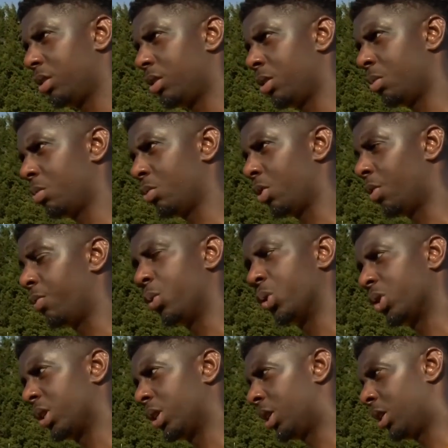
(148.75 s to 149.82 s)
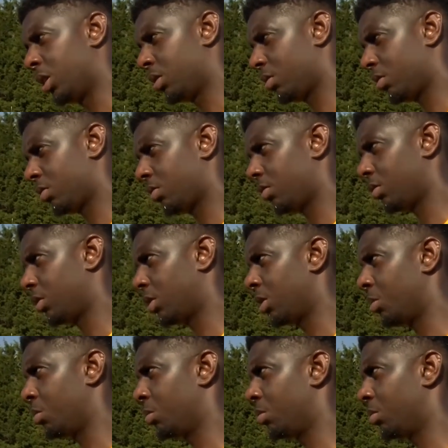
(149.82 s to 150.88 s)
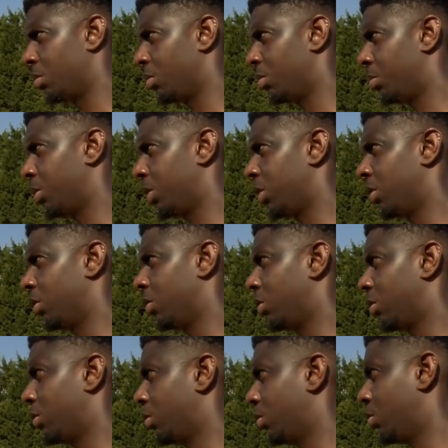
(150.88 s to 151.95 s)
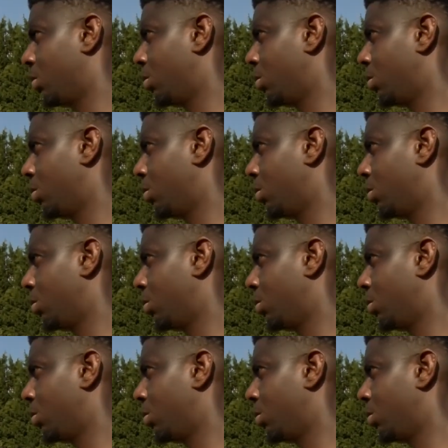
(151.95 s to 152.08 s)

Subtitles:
unfortunately, because